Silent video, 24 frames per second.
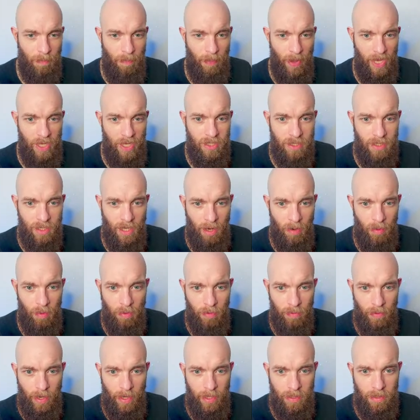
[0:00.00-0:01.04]
base tower,
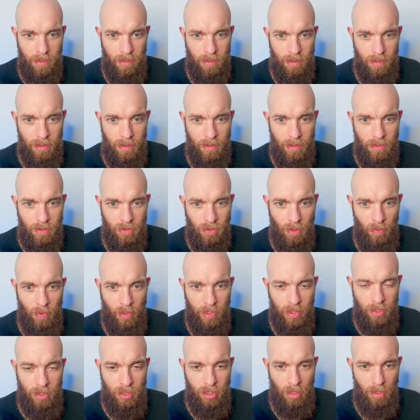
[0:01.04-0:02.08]
right? So we
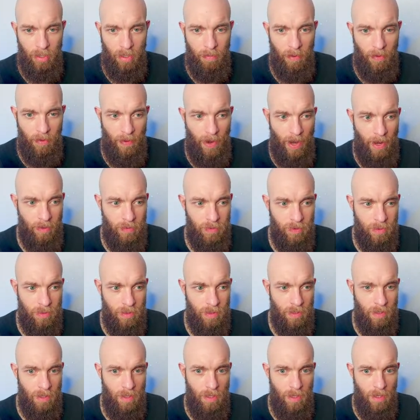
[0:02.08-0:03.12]
can turn them around
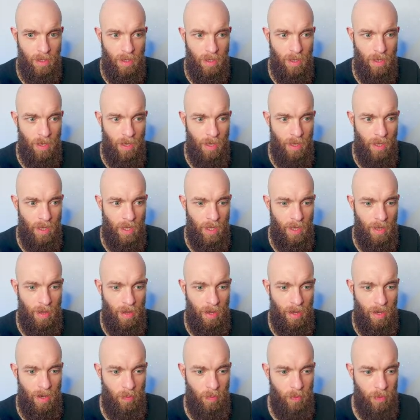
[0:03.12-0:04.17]

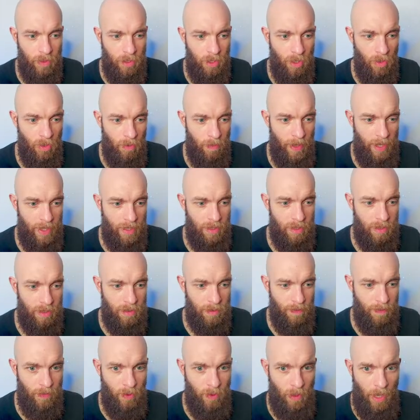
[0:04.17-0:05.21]
with the other base,
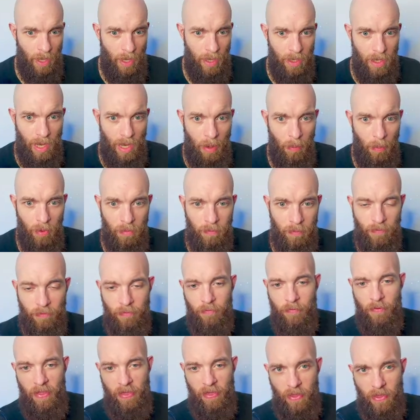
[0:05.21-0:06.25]
okay? And we'll
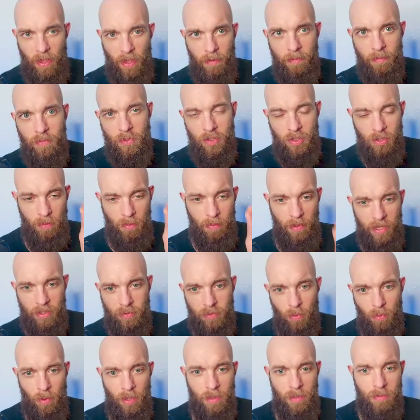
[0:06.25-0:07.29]
fit them to the place
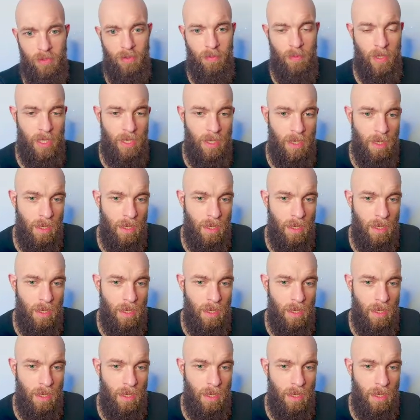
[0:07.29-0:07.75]
we want them to be